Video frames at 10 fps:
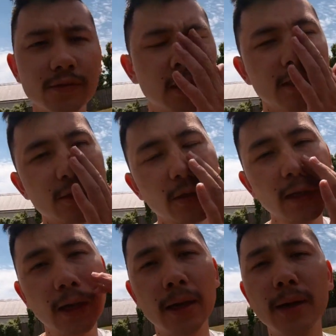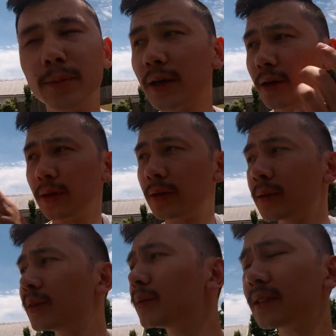for the intercooler. I'm now going to
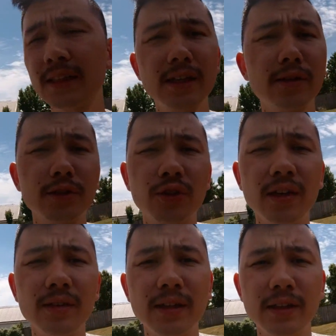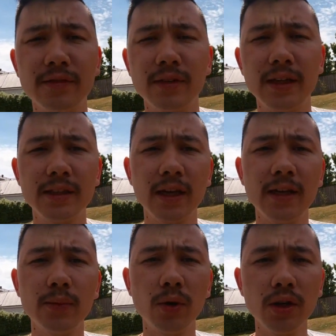take it down on the drive and give it
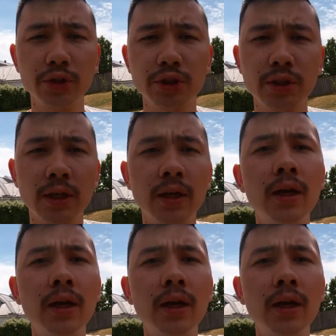a wash.